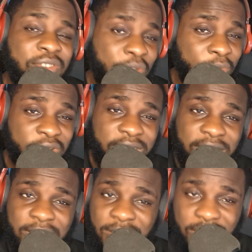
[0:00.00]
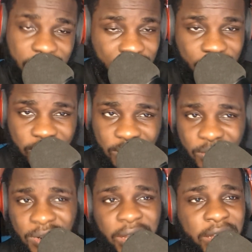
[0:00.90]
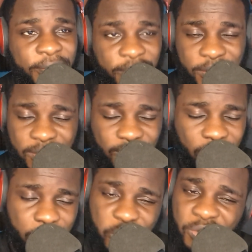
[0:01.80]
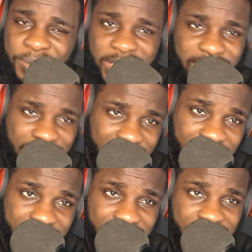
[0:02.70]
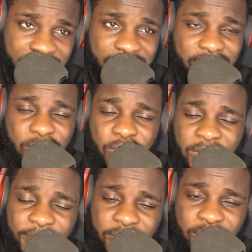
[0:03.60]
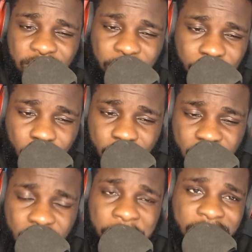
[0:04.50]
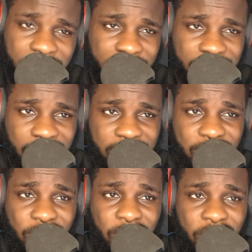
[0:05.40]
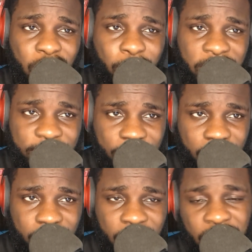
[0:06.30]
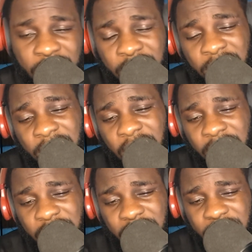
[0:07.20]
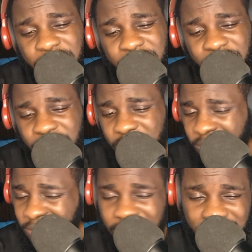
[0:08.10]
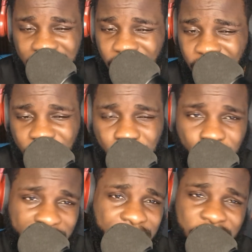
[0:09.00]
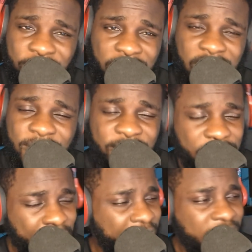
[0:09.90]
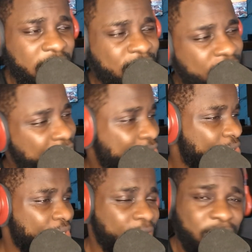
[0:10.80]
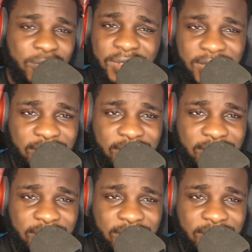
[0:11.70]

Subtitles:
To be honest, dude, first of all, you shouldn't be that careless to even post something like that on your platform. Then second of all, why do you even have a video? Why are you guys videoing yourself doing